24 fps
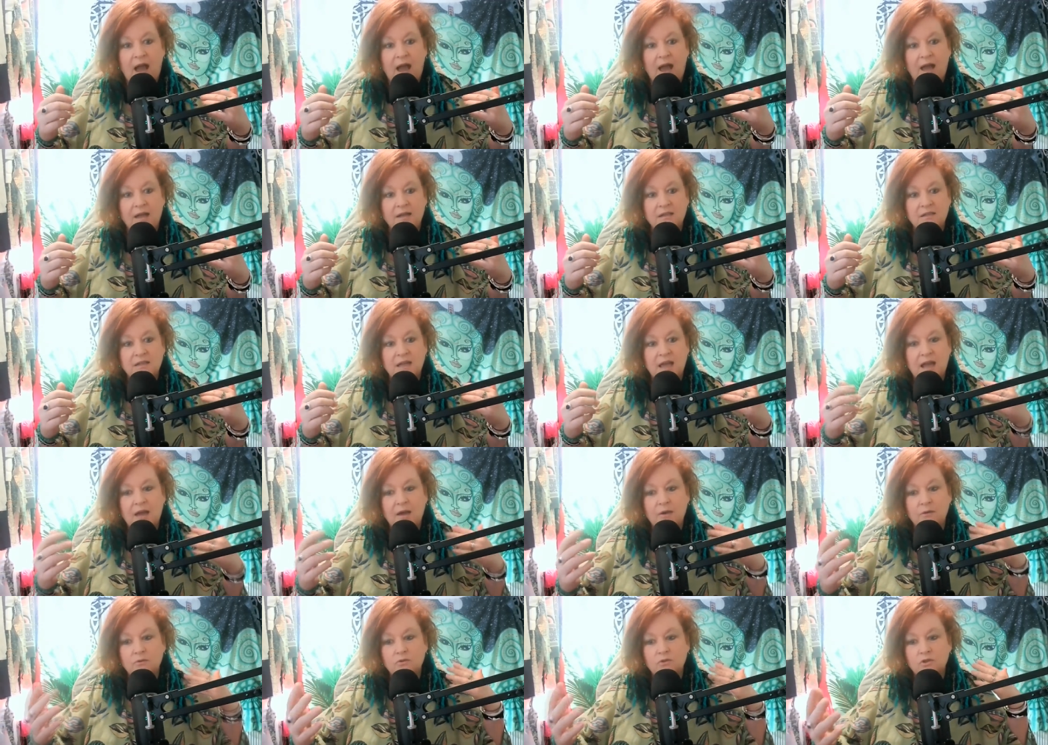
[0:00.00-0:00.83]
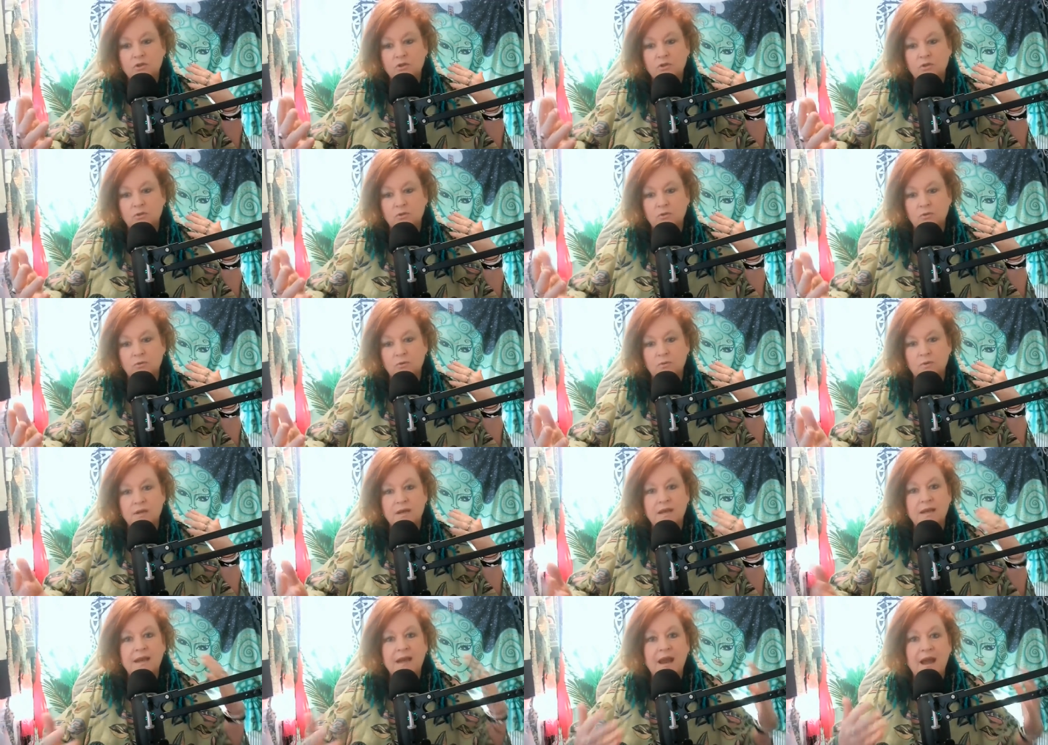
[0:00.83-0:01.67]
and how to
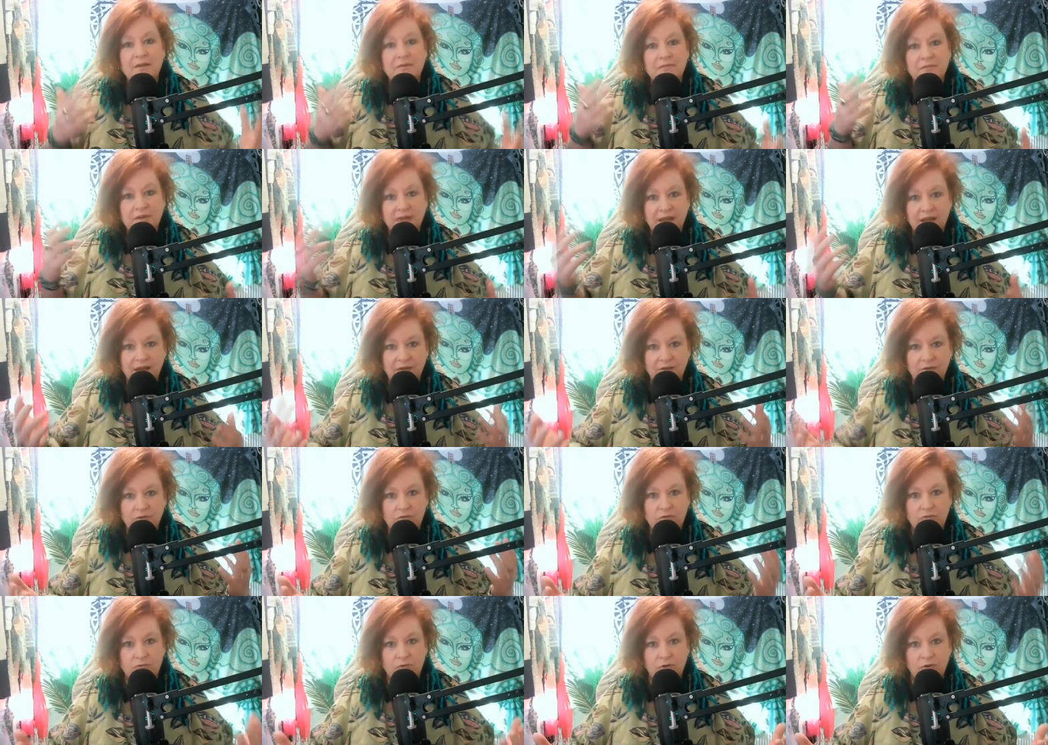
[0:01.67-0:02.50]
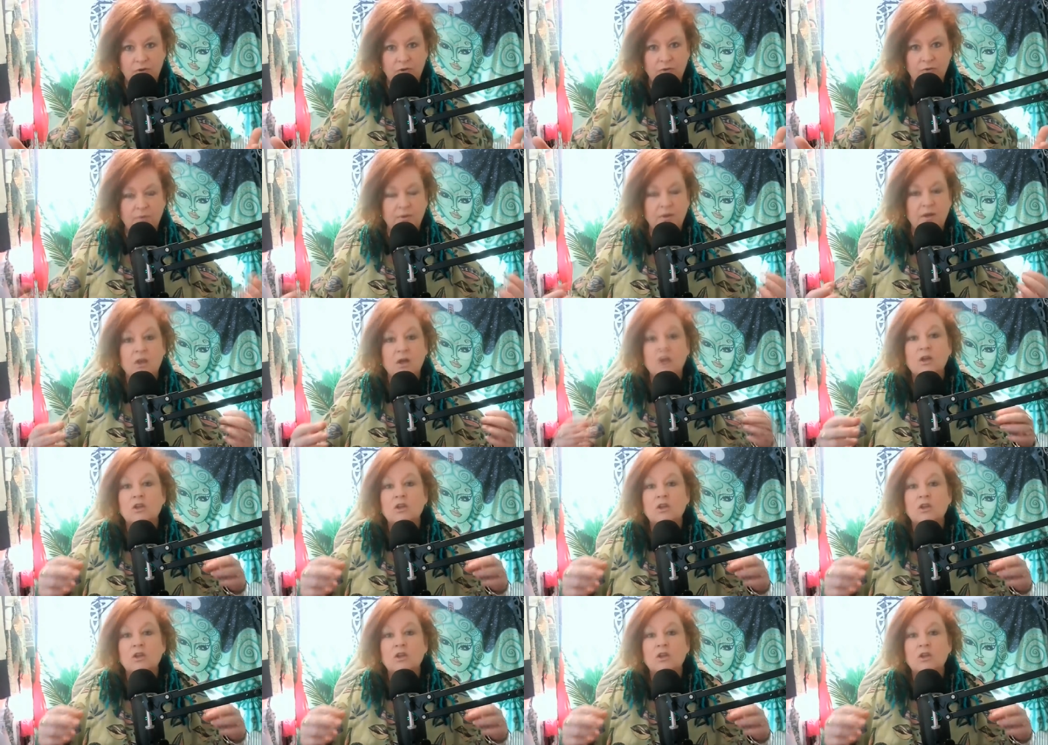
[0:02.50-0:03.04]
navigate through